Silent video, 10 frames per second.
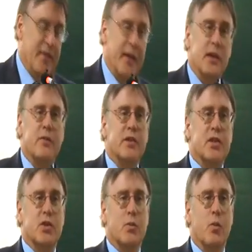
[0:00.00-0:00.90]
And thank you for
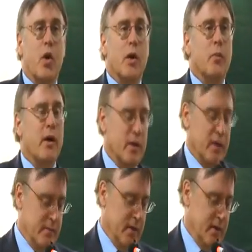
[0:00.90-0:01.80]
such a warm
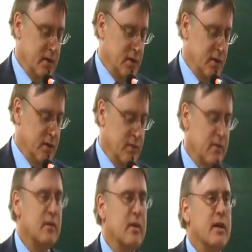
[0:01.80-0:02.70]
welcome to
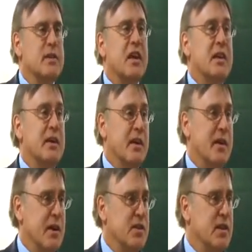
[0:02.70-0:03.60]
sunny
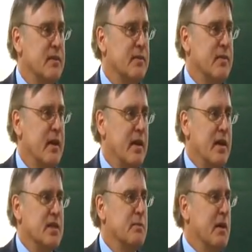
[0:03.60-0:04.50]
Karachi.
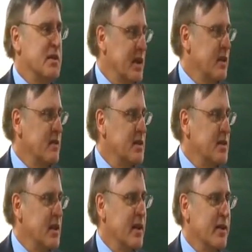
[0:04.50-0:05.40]
It's my second
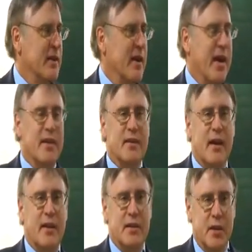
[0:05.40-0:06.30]
visit here, and
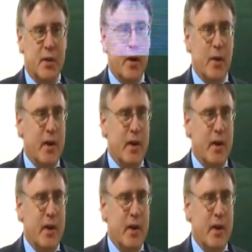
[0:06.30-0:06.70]
I can tell you